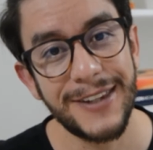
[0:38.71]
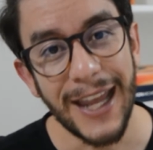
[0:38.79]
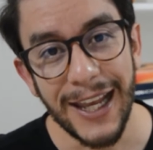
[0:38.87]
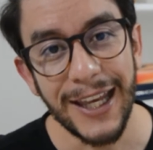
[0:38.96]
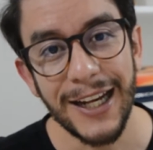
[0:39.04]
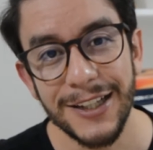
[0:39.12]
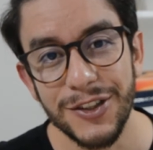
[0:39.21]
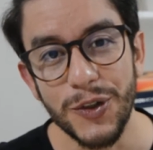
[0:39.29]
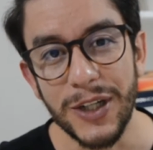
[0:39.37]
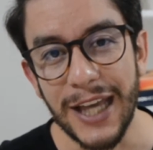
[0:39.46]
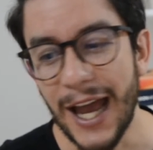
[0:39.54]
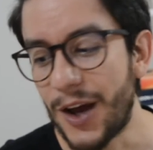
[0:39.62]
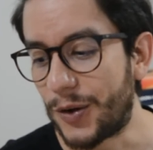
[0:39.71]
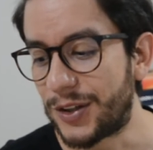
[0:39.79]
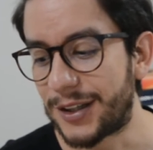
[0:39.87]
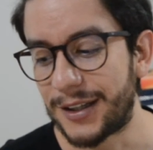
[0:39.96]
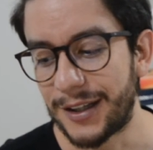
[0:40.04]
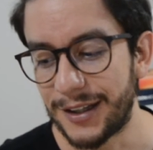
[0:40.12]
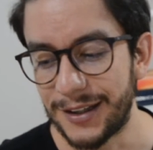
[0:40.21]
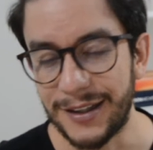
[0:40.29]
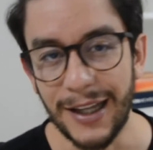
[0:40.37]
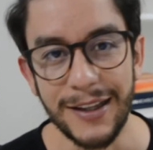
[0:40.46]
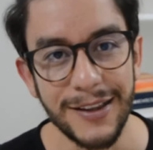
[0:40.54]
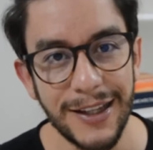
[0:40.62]
taking into account
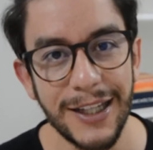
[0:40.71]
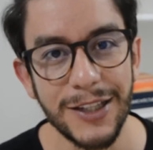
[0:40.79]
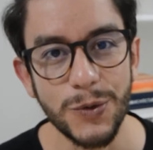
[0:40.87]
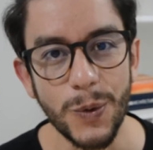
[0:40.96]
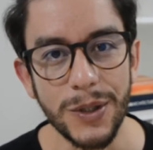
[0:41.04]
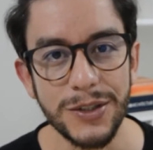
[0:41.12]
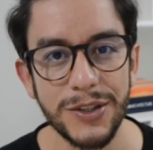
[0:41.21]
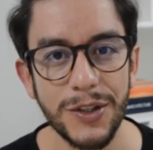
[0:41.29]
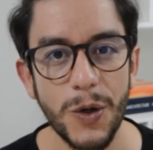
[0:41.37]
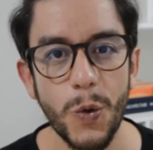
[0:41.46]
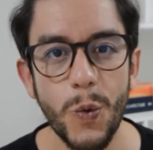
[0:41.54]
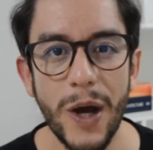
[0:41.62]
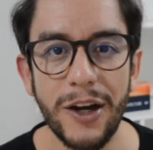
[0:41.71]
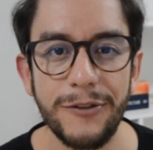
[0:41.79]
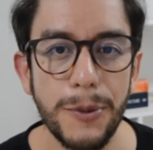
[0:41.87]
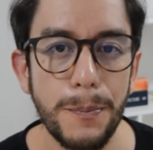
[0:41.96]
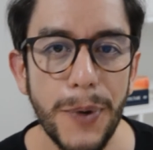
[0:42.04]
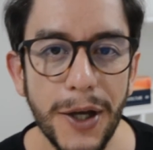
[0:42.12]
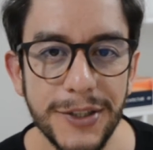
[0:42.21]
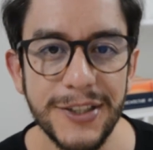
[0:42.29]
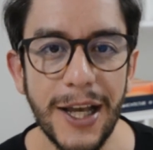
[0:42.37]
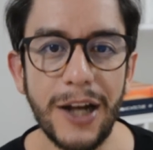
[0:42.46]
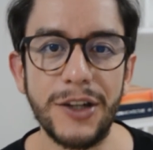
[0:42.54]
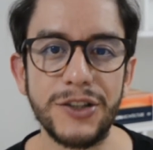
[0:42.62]
that this was one of the best
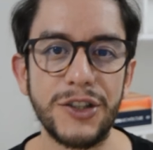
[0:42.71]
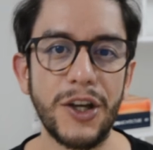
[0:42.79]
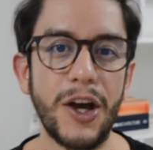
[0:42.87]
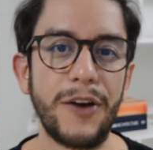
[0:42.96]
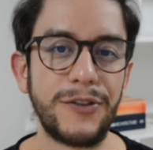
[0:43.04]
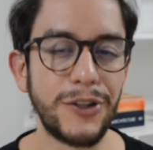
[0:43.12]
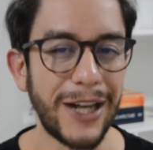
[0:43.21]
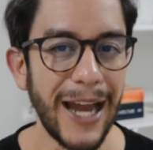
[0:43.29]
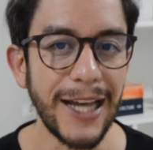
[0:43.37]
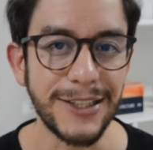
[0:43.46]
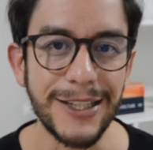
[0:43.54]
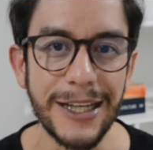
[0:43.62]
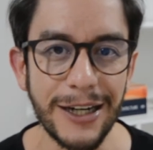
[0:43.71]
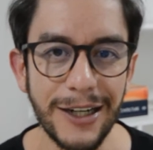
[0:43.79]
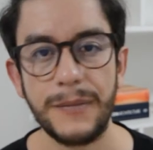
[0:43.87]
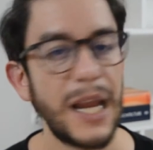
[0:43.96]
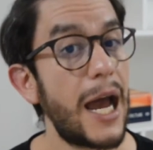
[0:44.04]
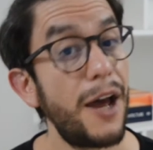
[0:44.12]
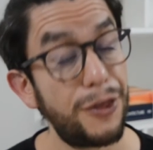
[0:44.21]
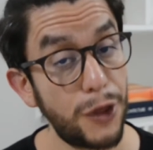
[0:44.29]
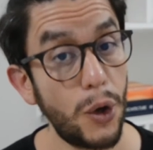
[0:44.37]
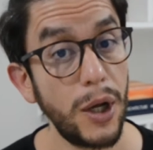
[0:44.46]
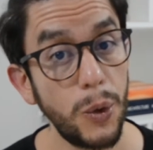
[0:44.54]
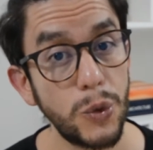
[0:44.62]
sellers of the last year, I
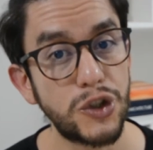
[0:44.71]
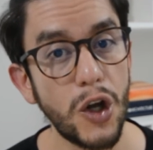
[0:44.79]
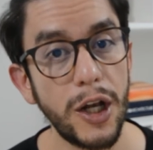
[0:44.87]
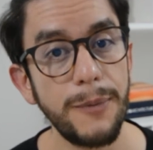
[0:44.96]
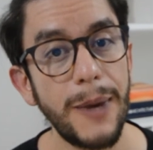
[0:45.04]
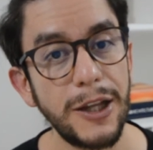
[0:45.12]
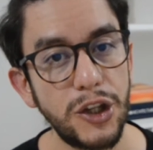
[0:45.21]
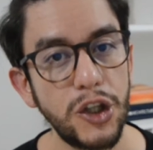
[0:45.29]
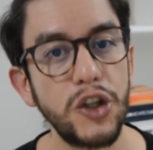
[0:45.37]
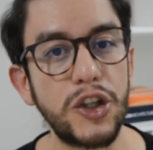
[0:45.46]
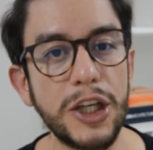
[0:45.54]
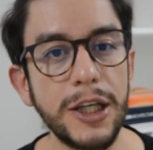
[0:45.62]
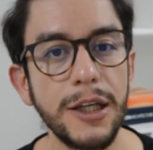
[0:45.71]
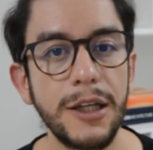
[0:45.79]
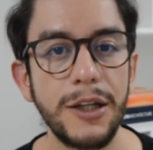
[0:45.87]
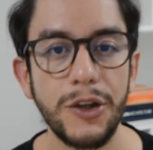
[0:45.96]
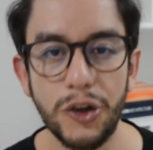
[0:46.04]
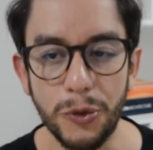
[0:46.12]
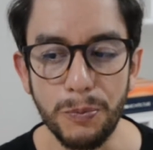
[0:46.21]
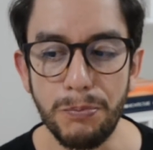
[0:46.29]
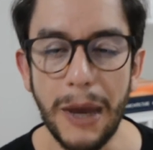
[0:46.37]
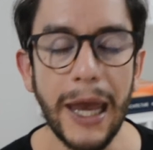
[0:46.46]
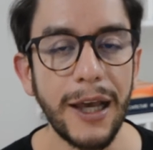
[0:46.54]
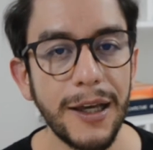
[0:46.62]
thought it was only my duty to
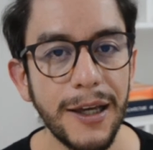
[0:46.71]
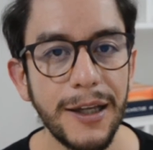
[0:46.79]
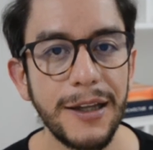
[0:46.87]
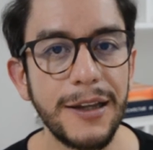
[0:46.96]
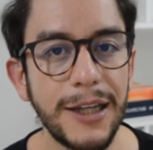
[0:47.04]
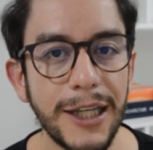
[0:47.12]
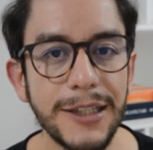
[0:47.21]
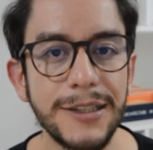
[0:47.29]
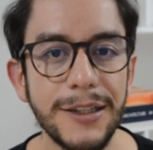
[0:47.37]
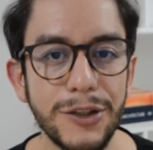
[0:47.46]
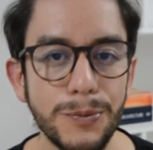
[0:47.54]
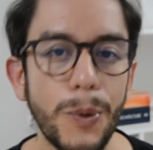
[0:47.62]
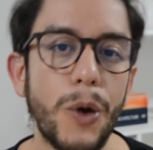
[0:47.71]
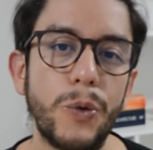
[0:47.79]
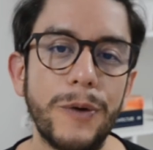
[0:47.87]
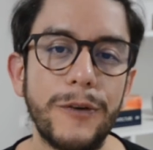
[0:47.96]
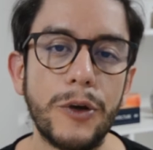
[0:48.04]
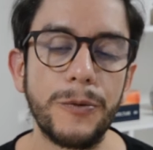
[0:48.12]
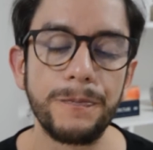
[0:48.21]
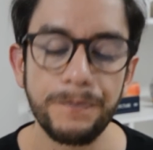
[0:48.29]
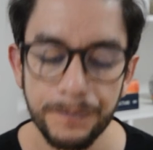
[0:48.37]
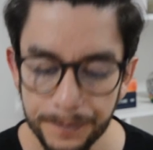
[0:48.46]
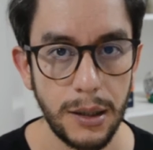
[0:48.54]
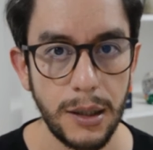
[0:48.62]
make this small review.
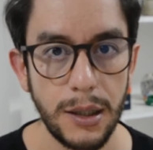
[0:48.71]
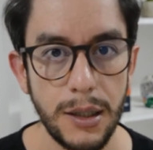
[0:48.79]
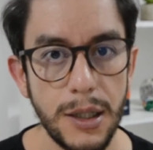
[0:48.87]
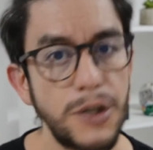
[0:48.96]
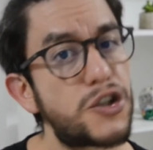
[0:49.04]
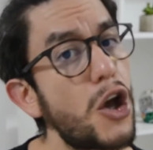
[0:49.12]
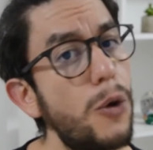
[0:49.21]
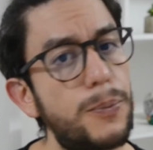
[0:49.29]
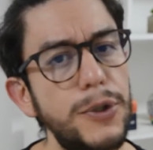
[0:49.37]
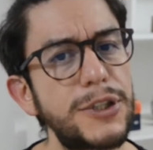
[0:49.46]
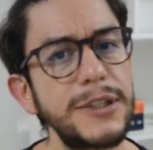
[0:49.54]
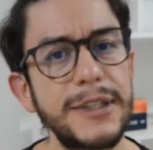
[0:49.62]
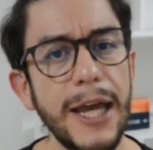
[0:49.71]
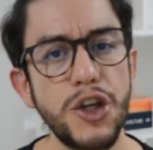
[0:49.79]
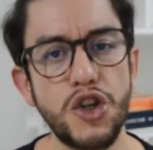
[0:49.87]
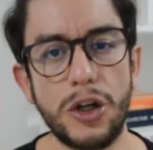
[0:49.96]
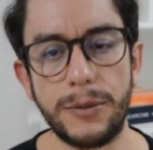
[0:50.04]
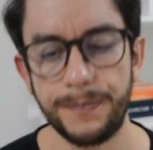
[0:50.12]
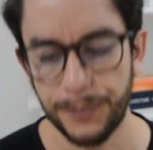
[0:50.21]
So, presentation.